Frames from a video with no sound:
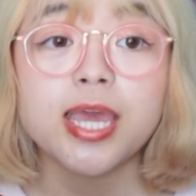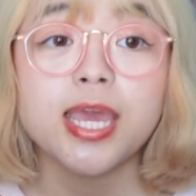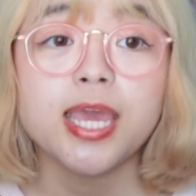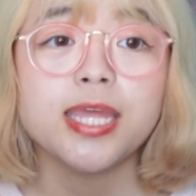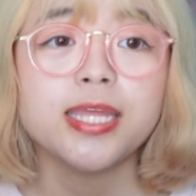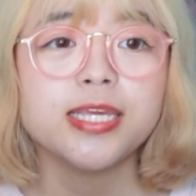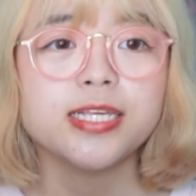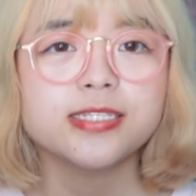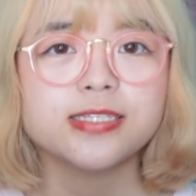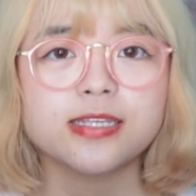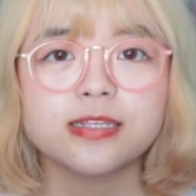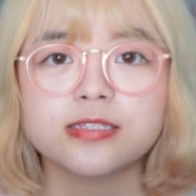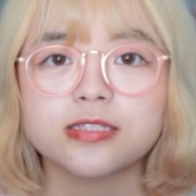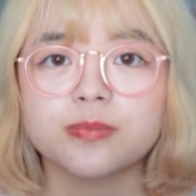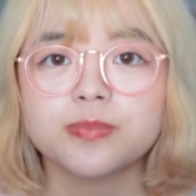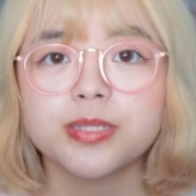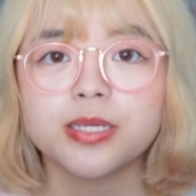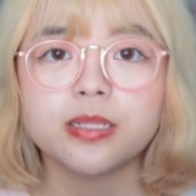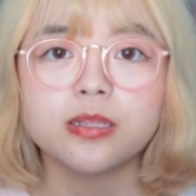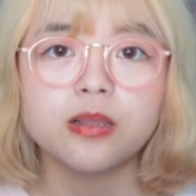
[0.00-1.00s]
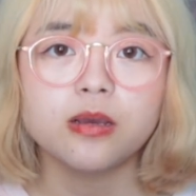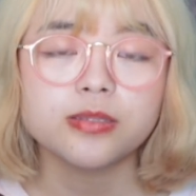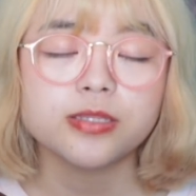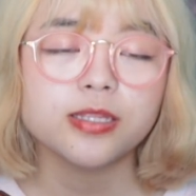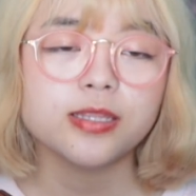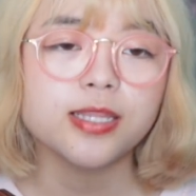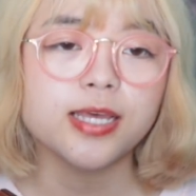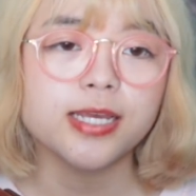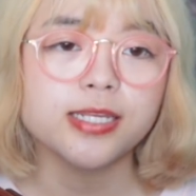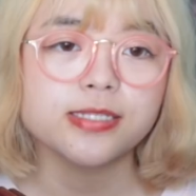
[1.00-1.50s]
And he says something along
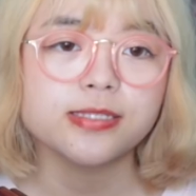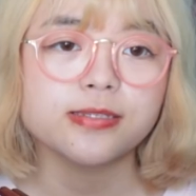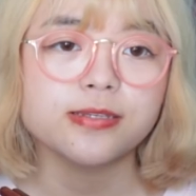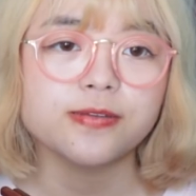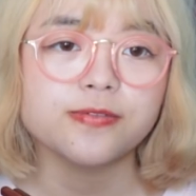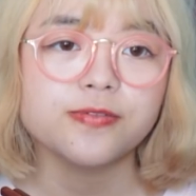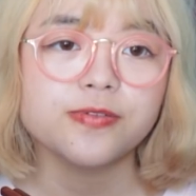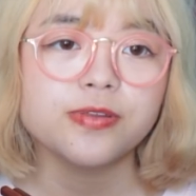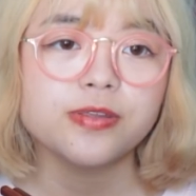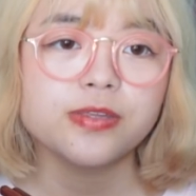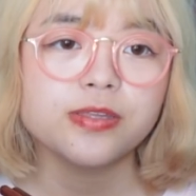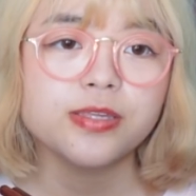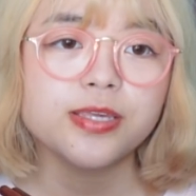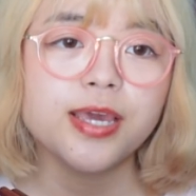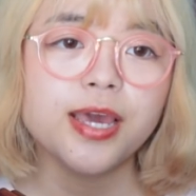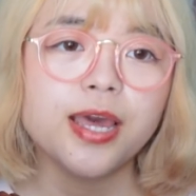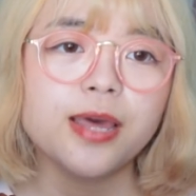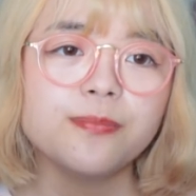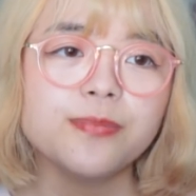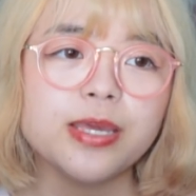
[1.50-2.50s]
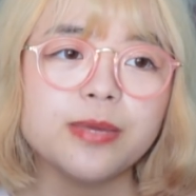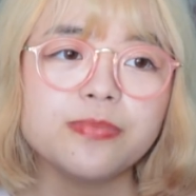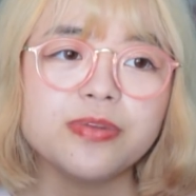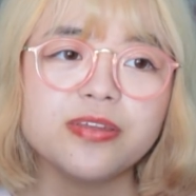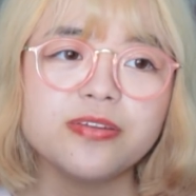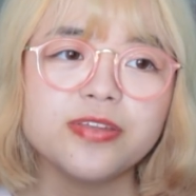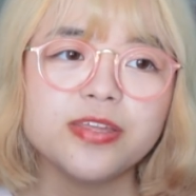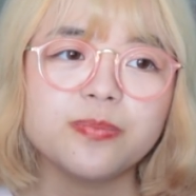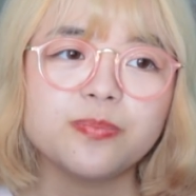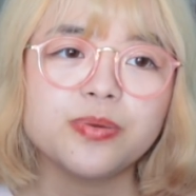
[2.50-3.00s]
the lines of, yeah,
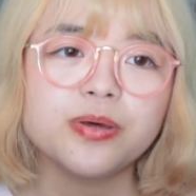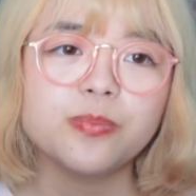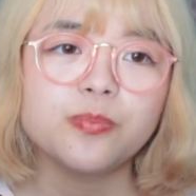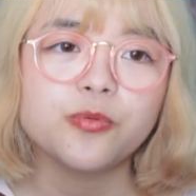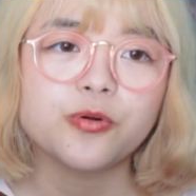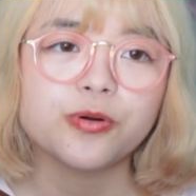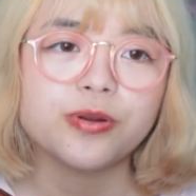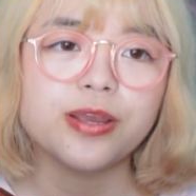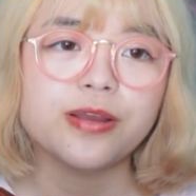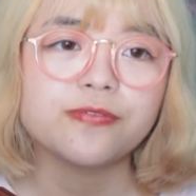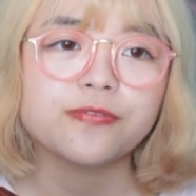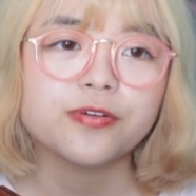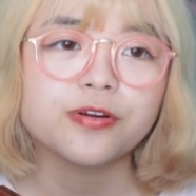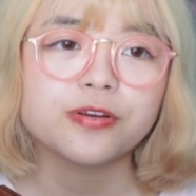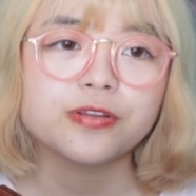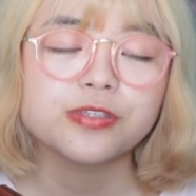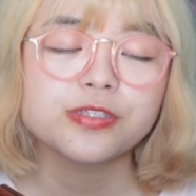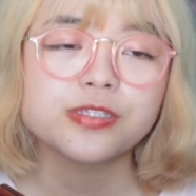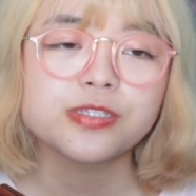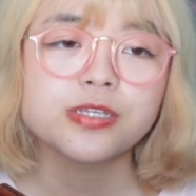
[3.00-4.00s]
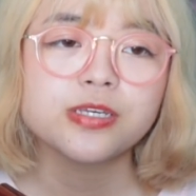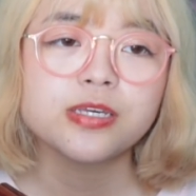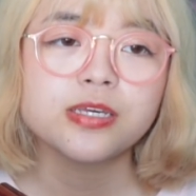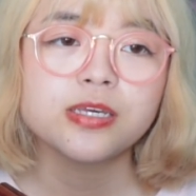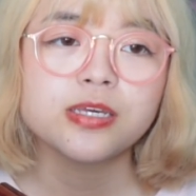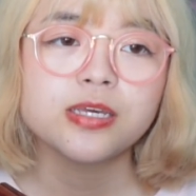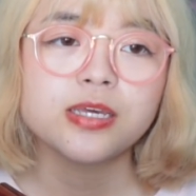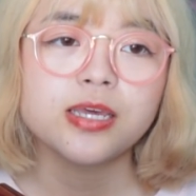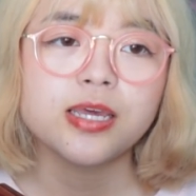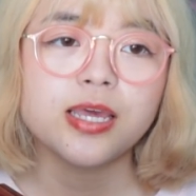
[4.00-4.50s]
maybe he put more efforts
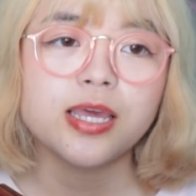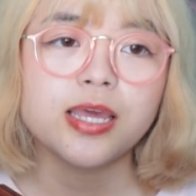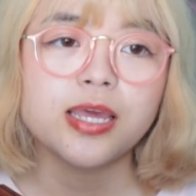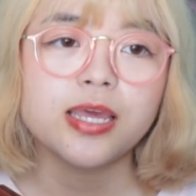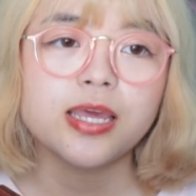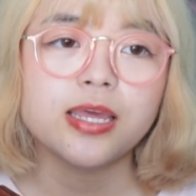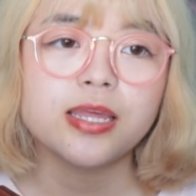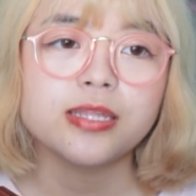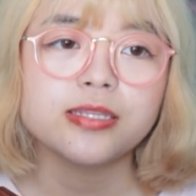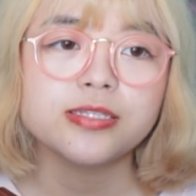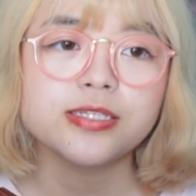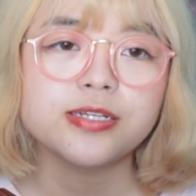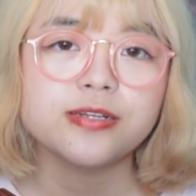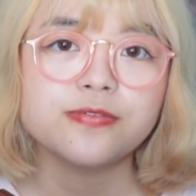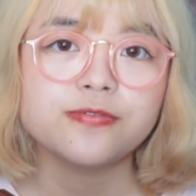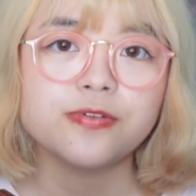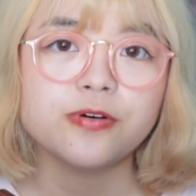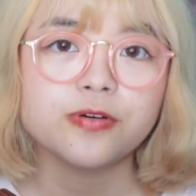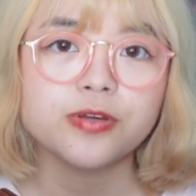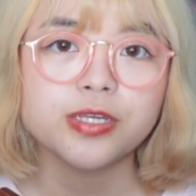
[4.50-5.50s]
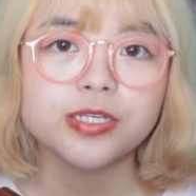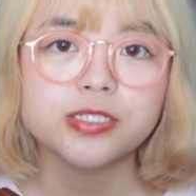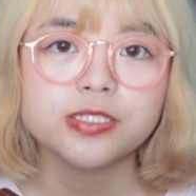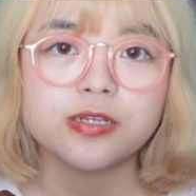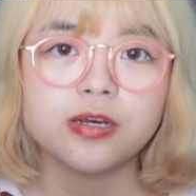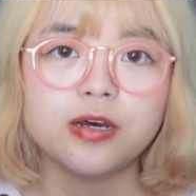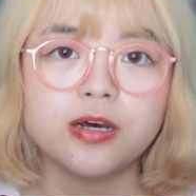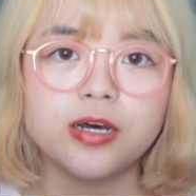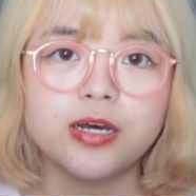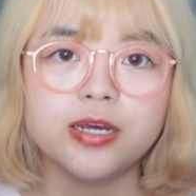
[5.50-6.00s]
and didn't focus
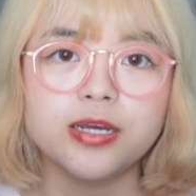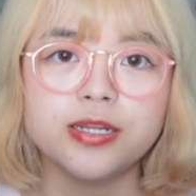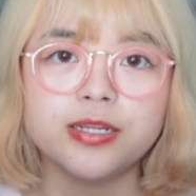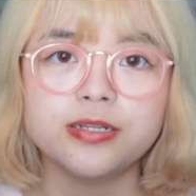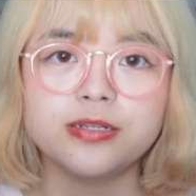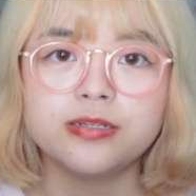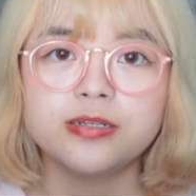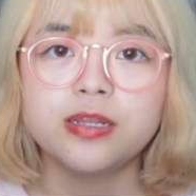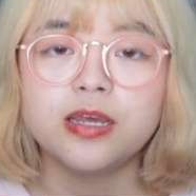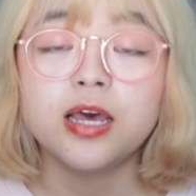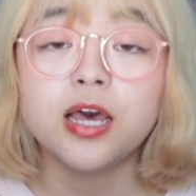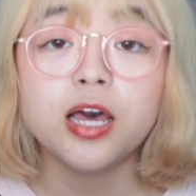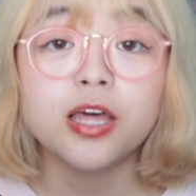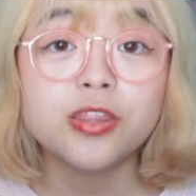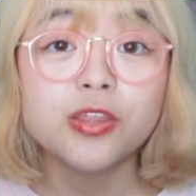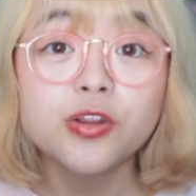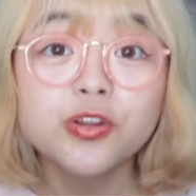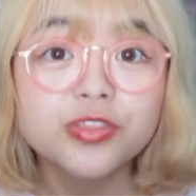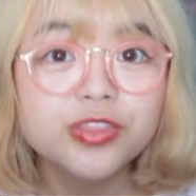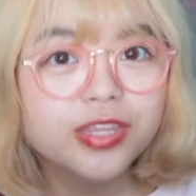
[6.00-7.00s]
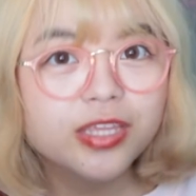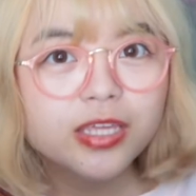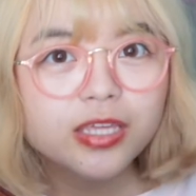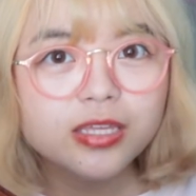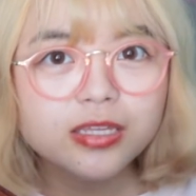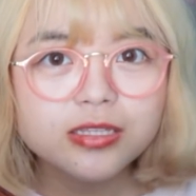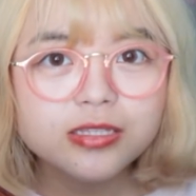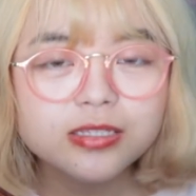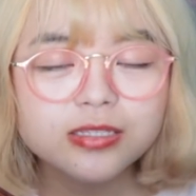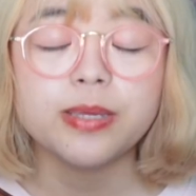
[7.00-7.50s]
on other
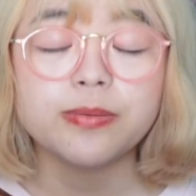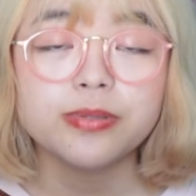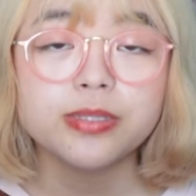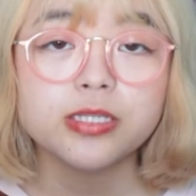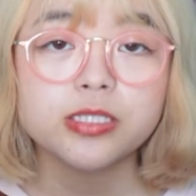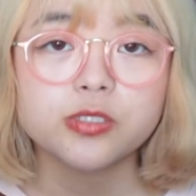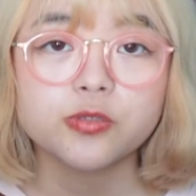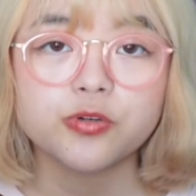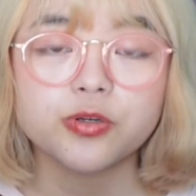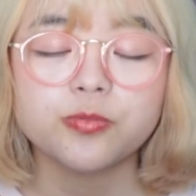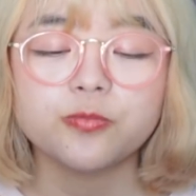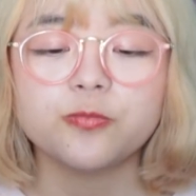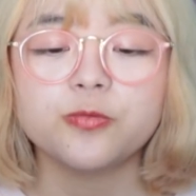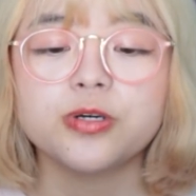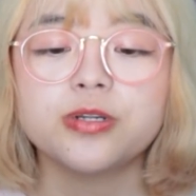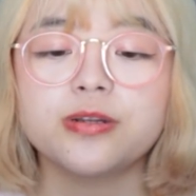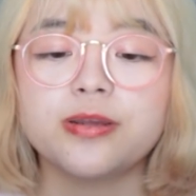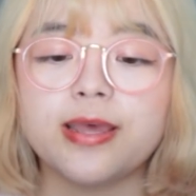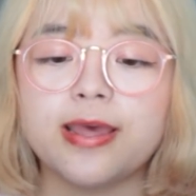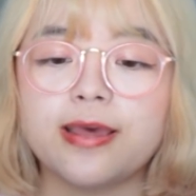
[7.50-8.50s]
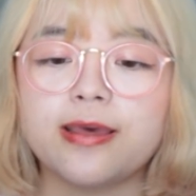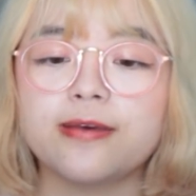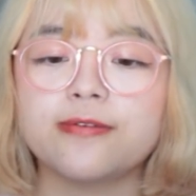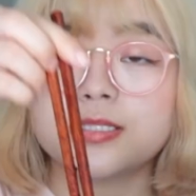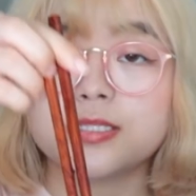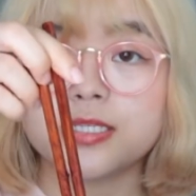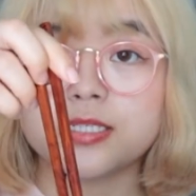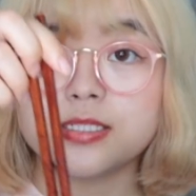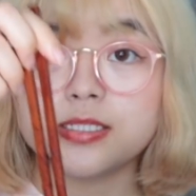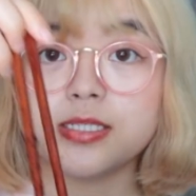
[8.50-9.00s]
things, maybe this group would have
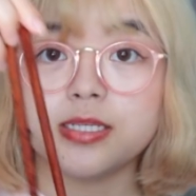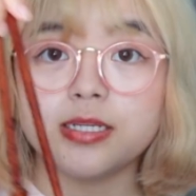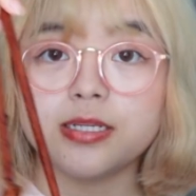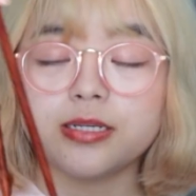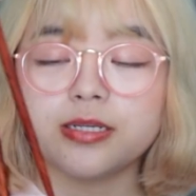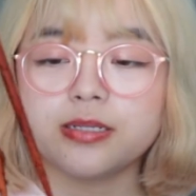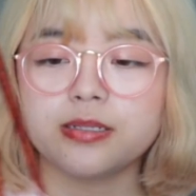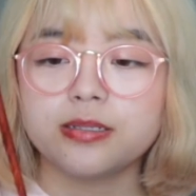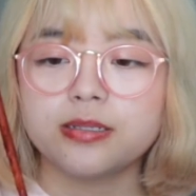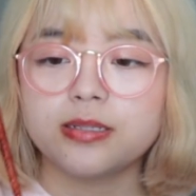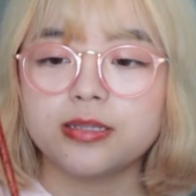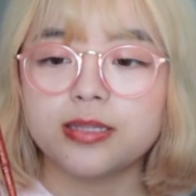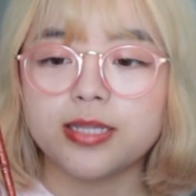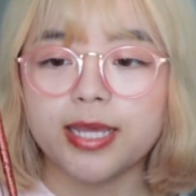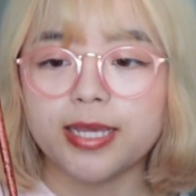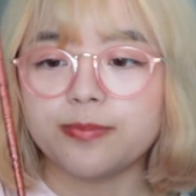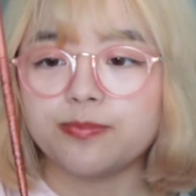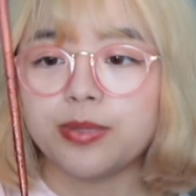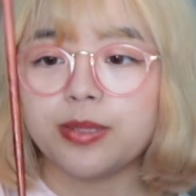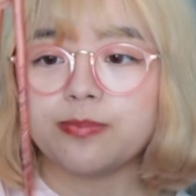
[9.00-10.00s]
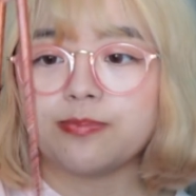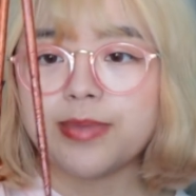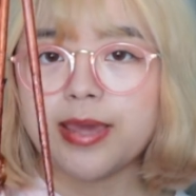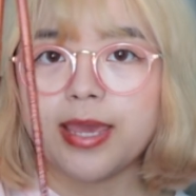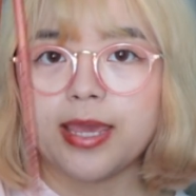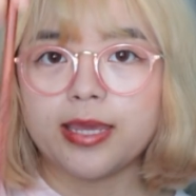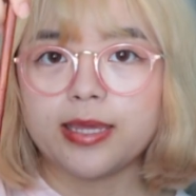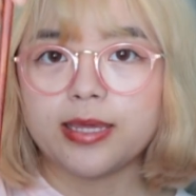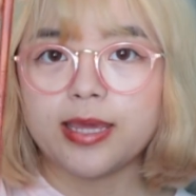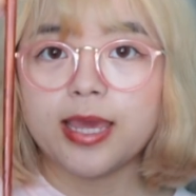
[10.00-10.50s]
succeeded like Big
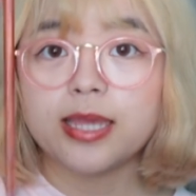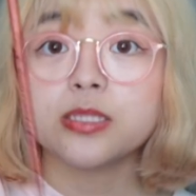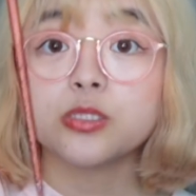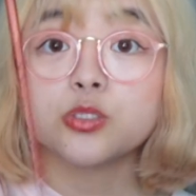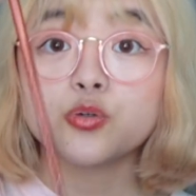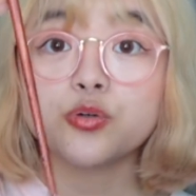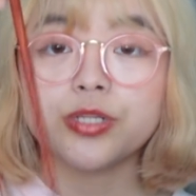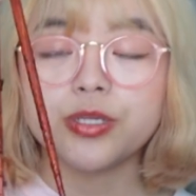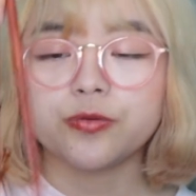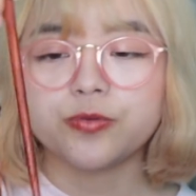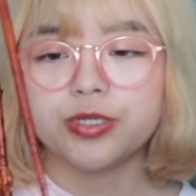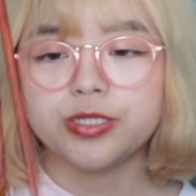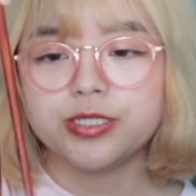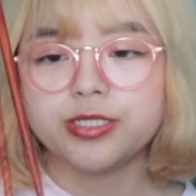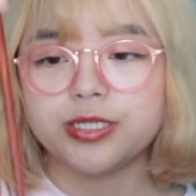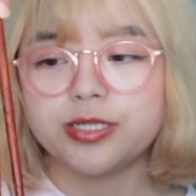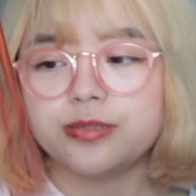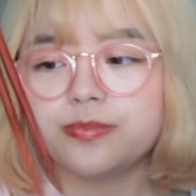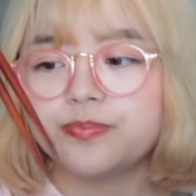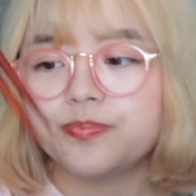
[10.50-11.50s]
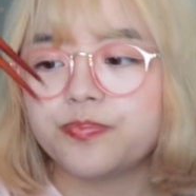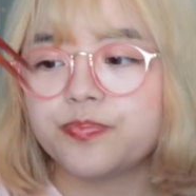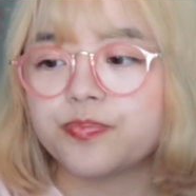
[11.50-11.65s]
Bang and 21 did.